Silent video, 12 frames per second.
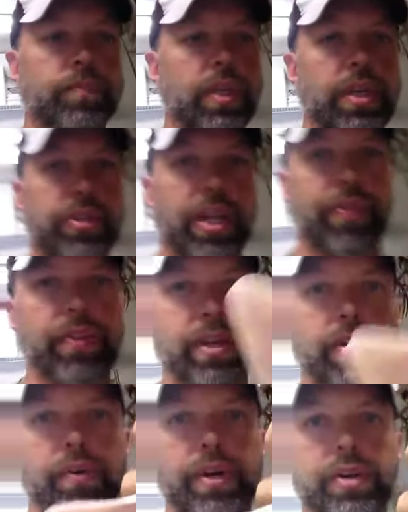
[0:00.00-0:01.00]
It's got the
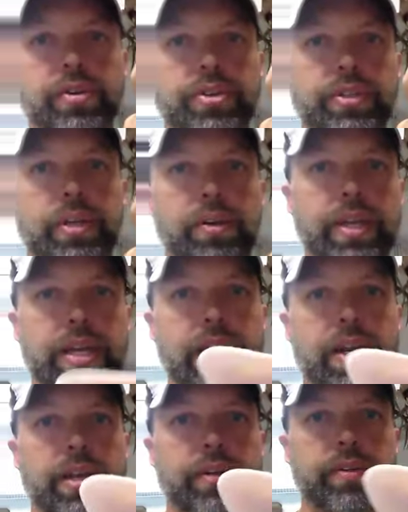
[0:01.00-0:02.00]
inner ear still
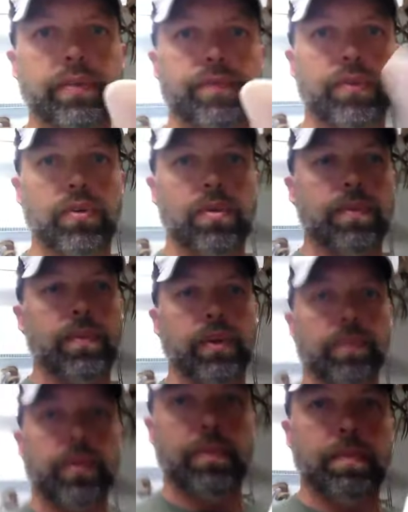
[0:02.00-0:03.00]
in it,
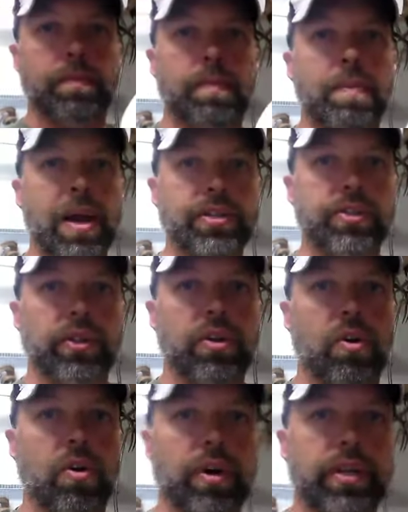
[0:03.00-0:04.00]
the base of the
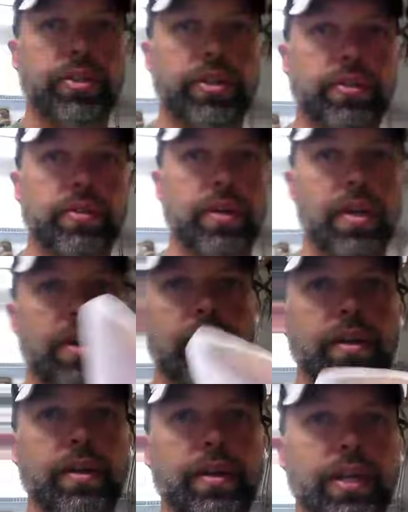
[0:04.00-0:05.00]
cartilage is
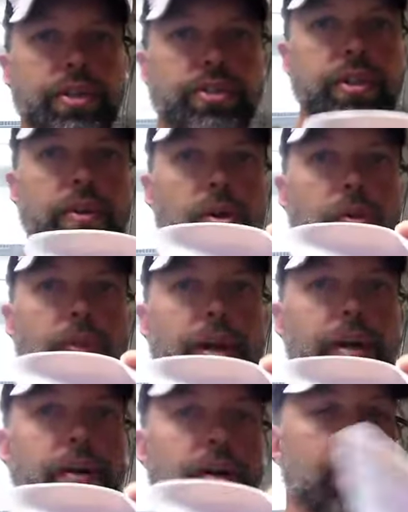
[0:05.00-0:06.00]
still on
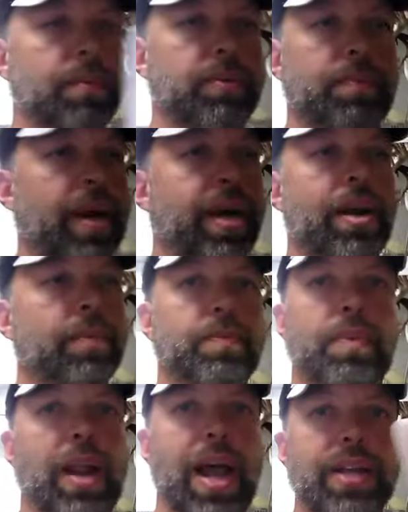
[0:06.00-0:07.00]
there. It's made out of
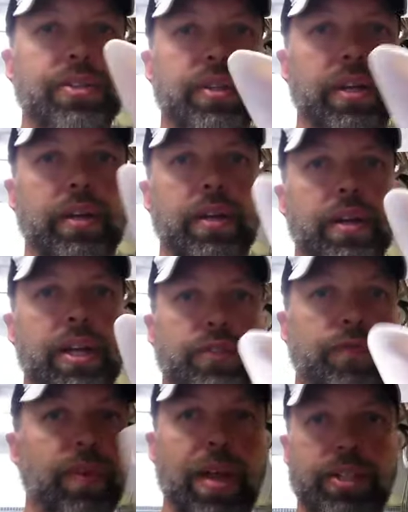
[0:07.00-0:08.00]
plastic, it's
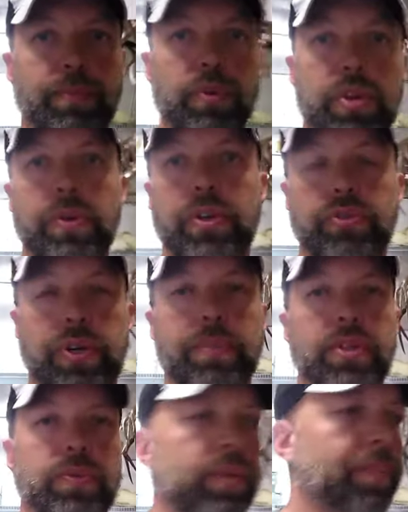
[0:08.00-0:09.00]
flexible, you can trim
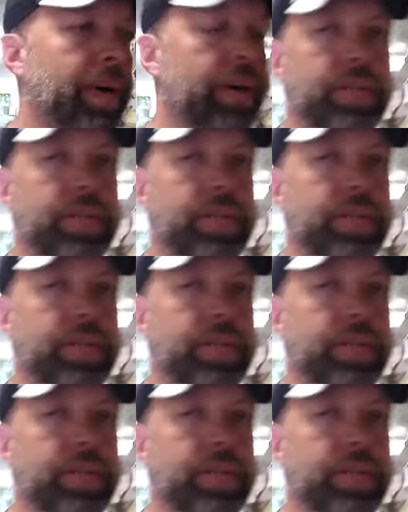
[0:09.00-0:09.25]
this with a pair of